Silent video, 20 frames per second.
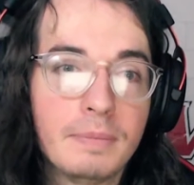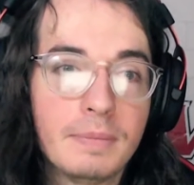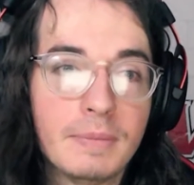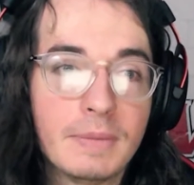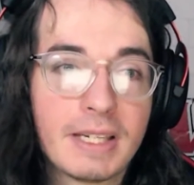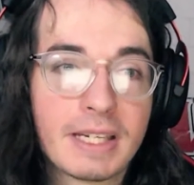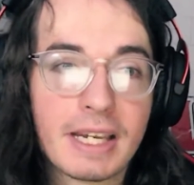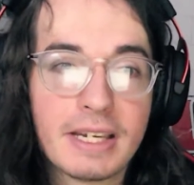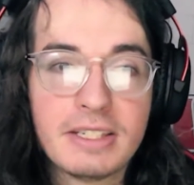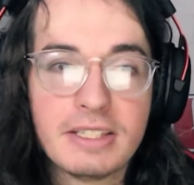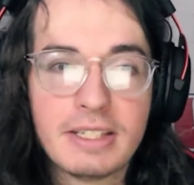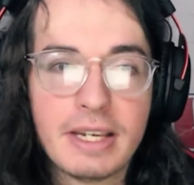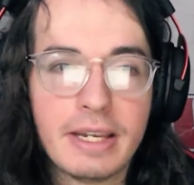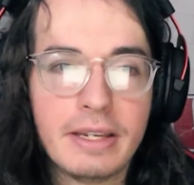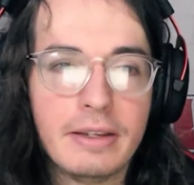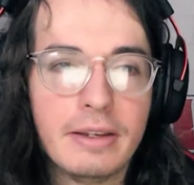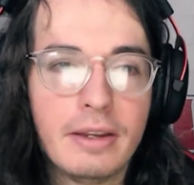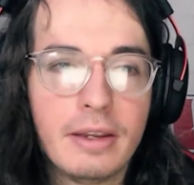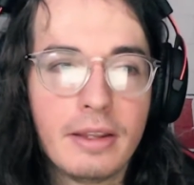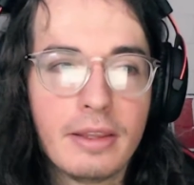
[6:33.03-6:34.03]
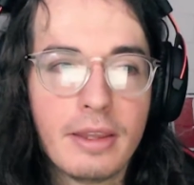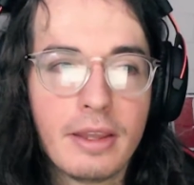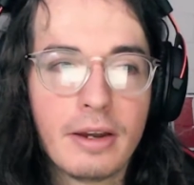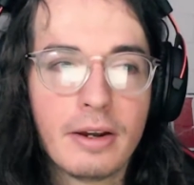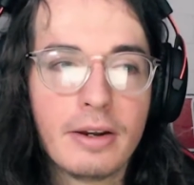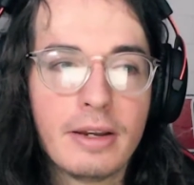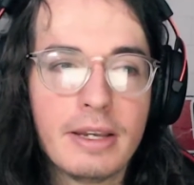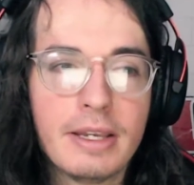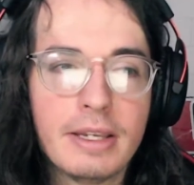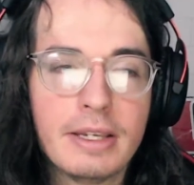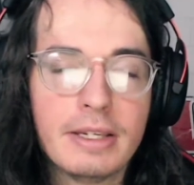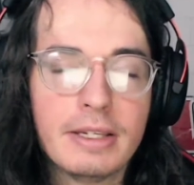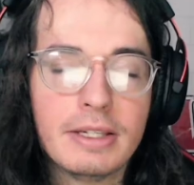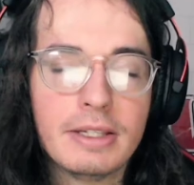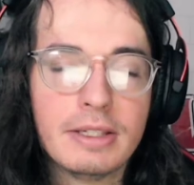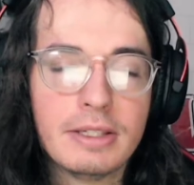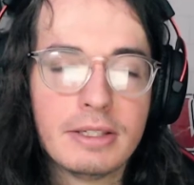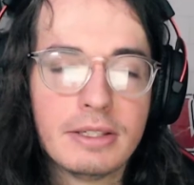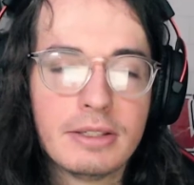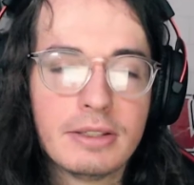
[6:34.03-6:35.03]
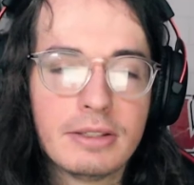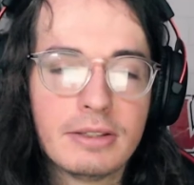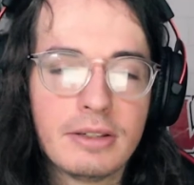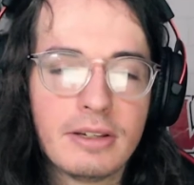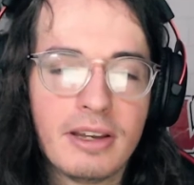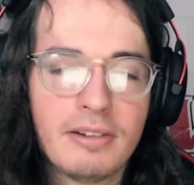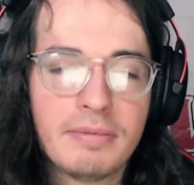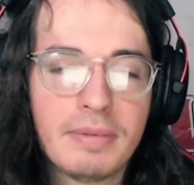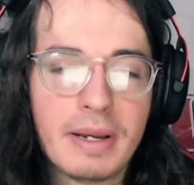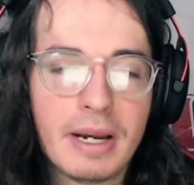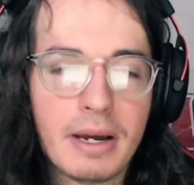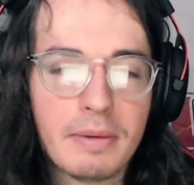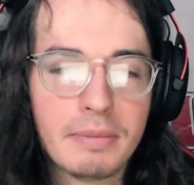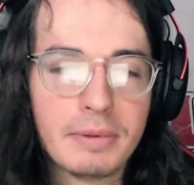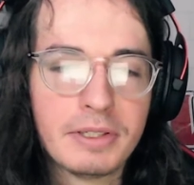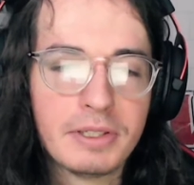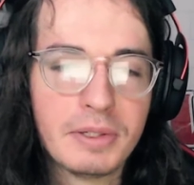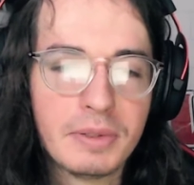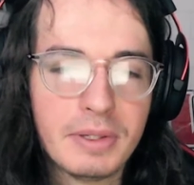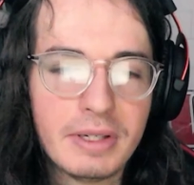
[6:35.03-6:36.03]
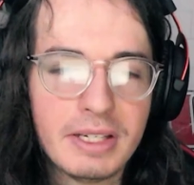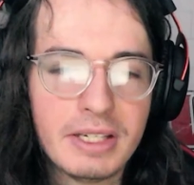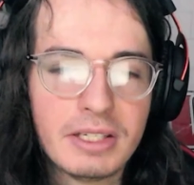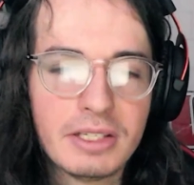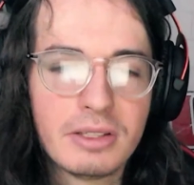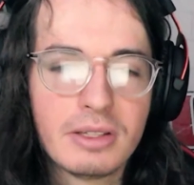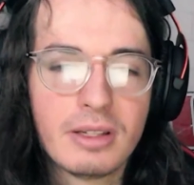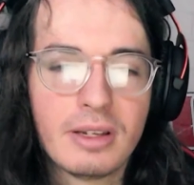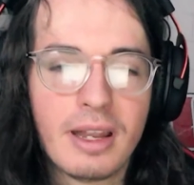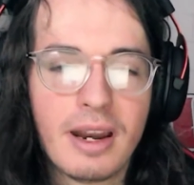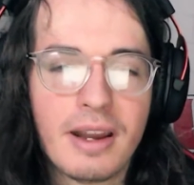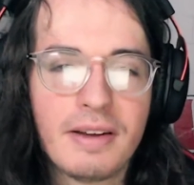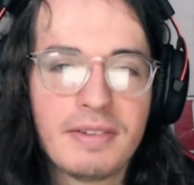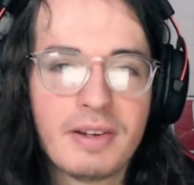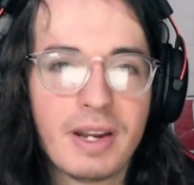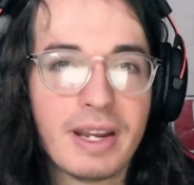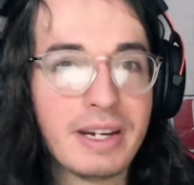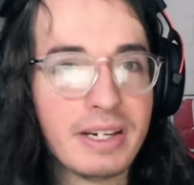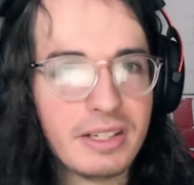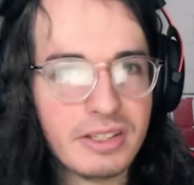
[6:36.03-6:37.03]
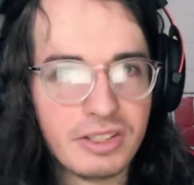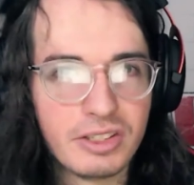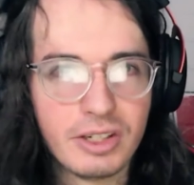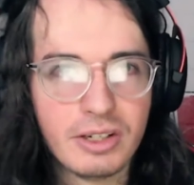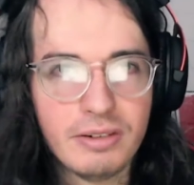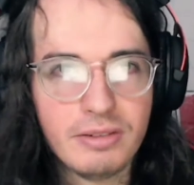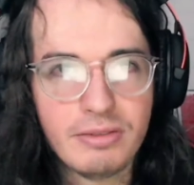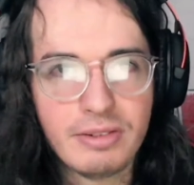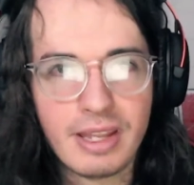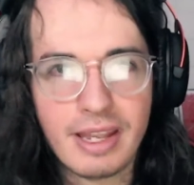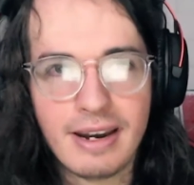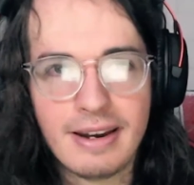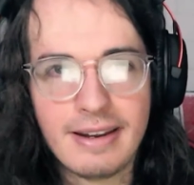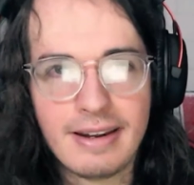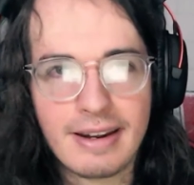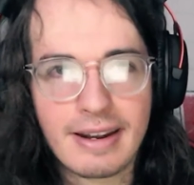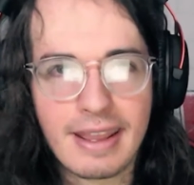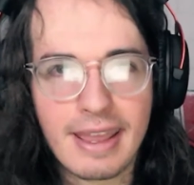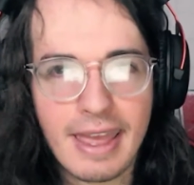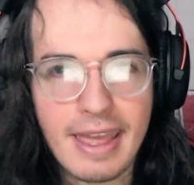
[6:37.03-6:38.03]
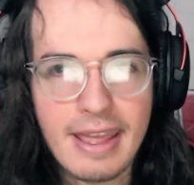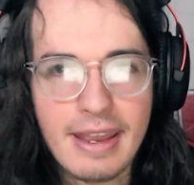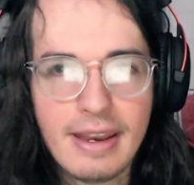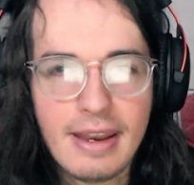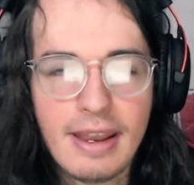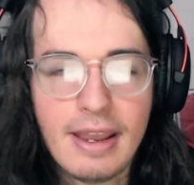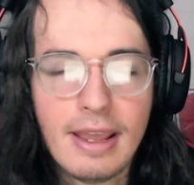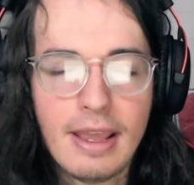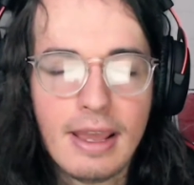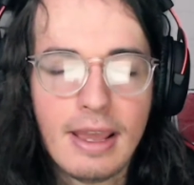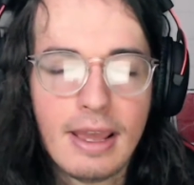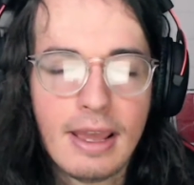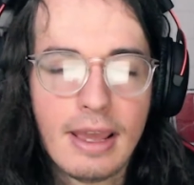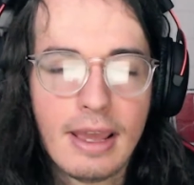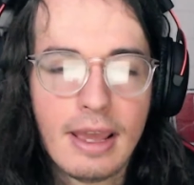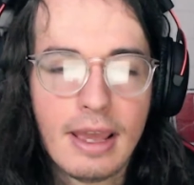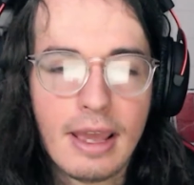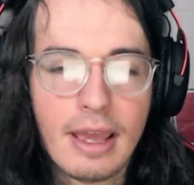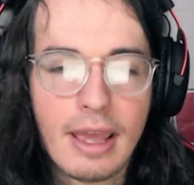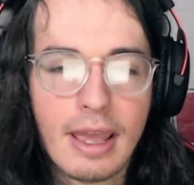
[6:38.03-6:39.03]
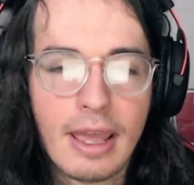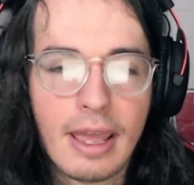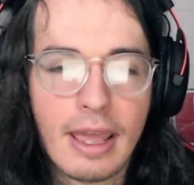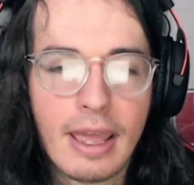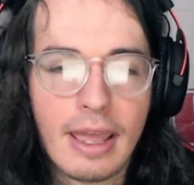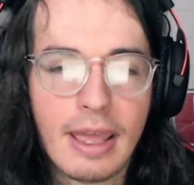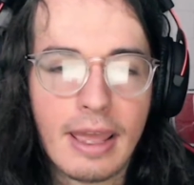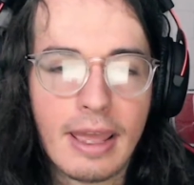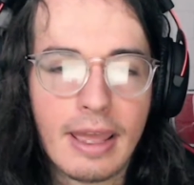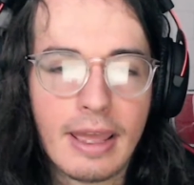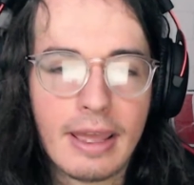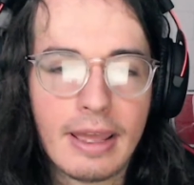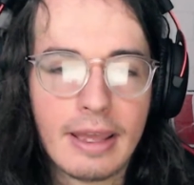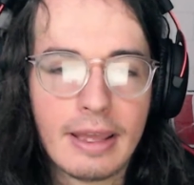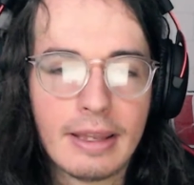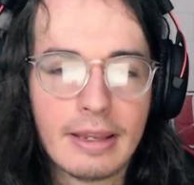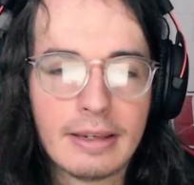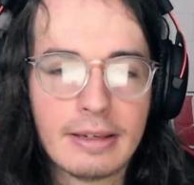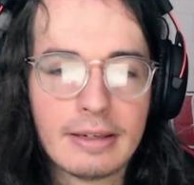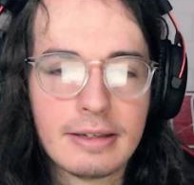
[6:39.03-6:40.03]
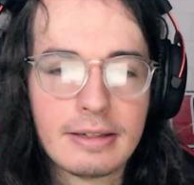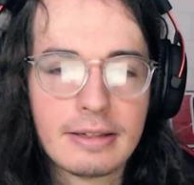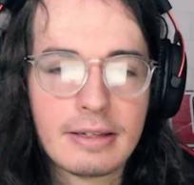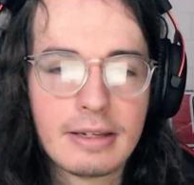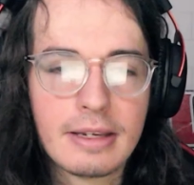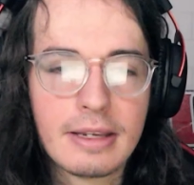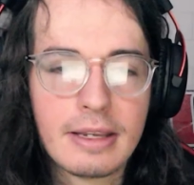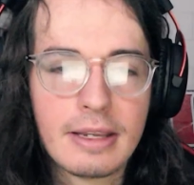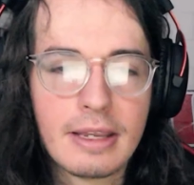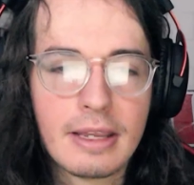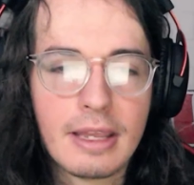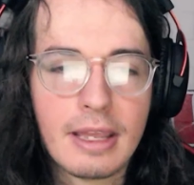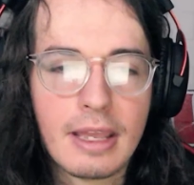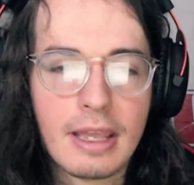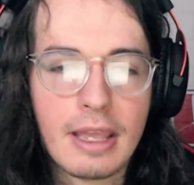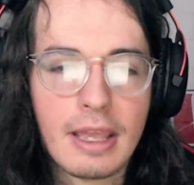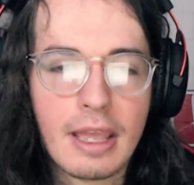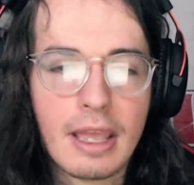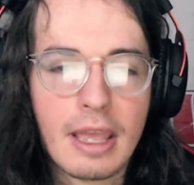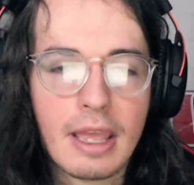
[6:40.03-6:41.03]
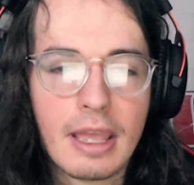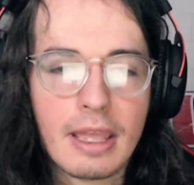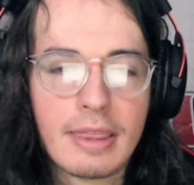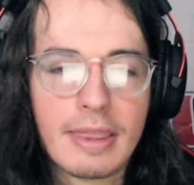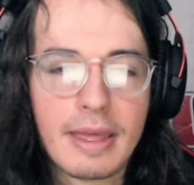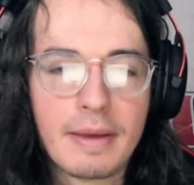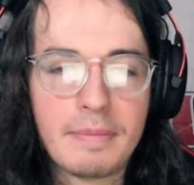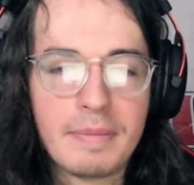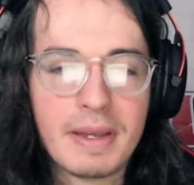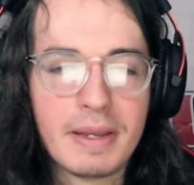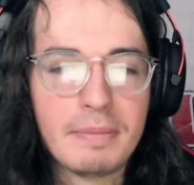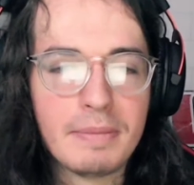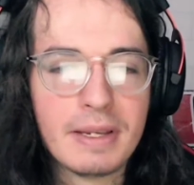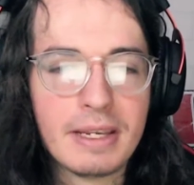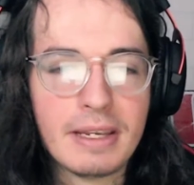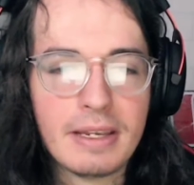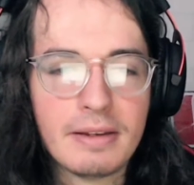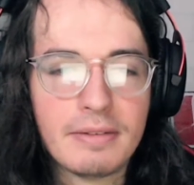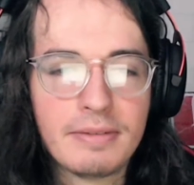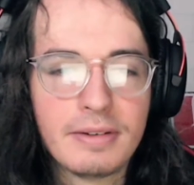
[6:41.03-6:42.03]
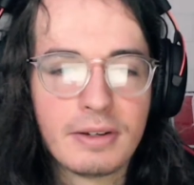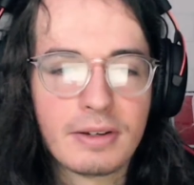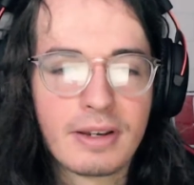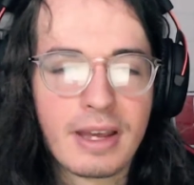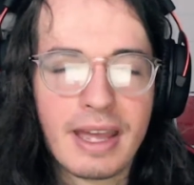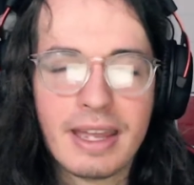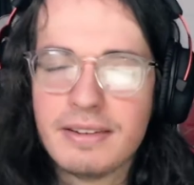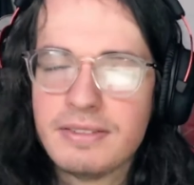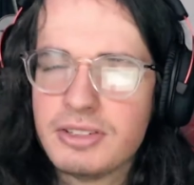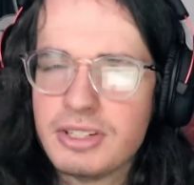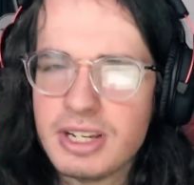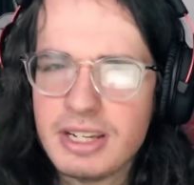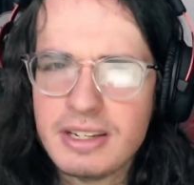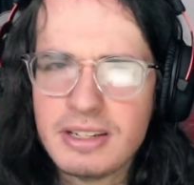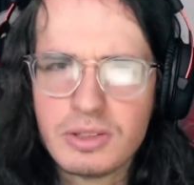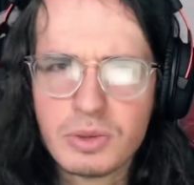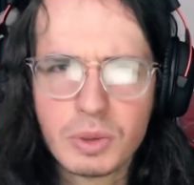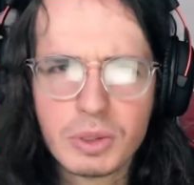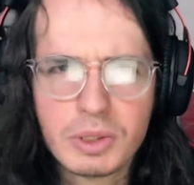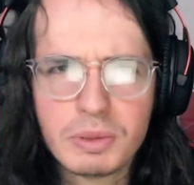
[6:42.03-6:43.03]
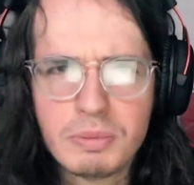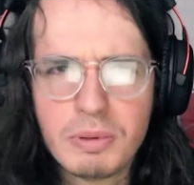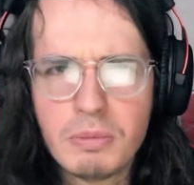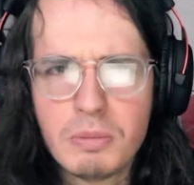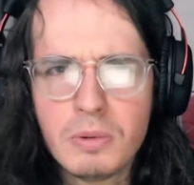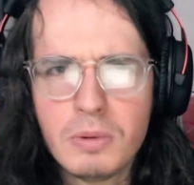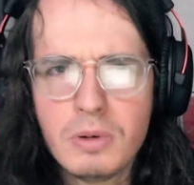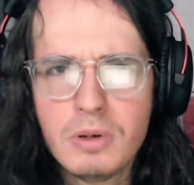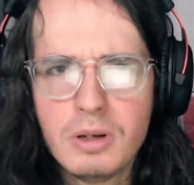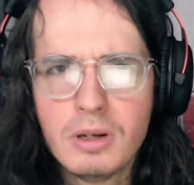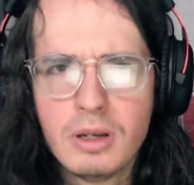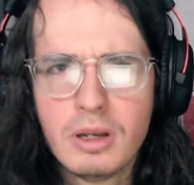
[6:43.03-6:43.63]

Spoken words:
Like I said, there have been opportunities that I felt I deserved that I didn't get, and that made me feel kind of jaded towards people